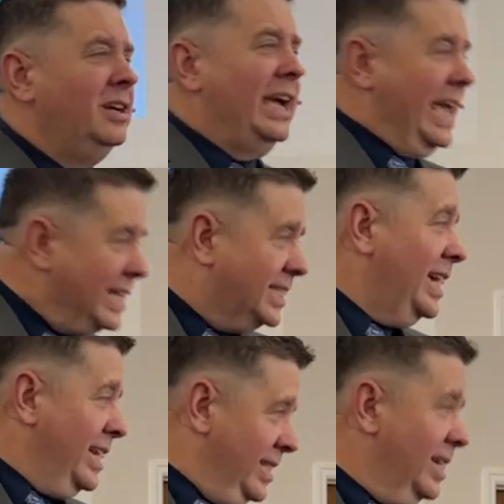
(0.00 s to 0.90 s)
He
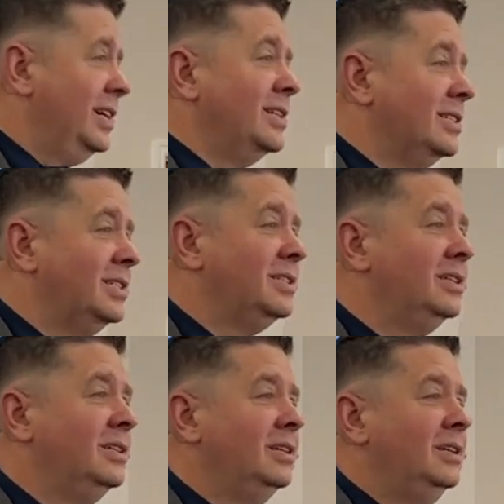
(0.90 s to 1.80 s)
said this
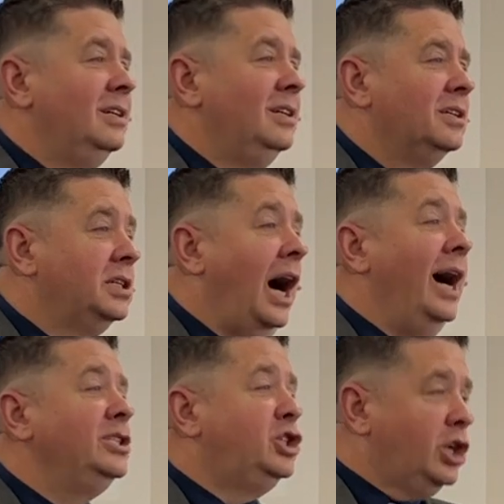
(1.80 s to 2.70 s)

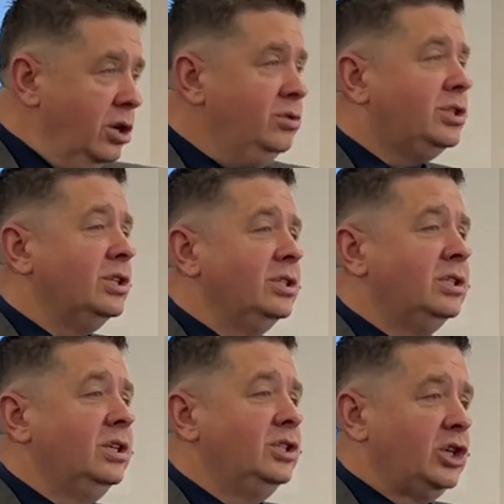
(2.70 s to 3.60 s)
God
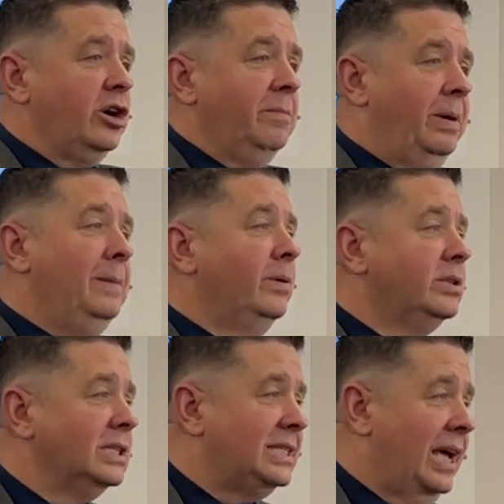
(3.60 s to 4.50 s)
chooses certain people
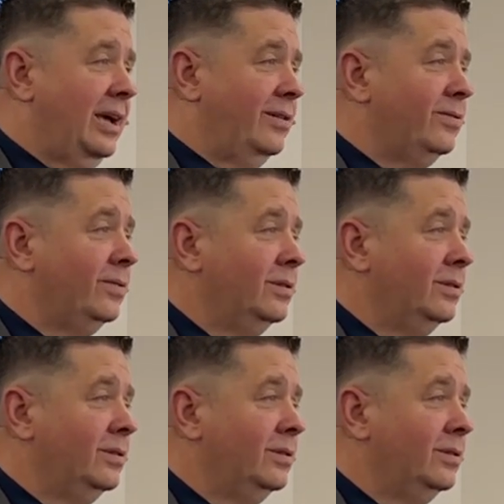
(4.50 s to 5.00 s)
to save.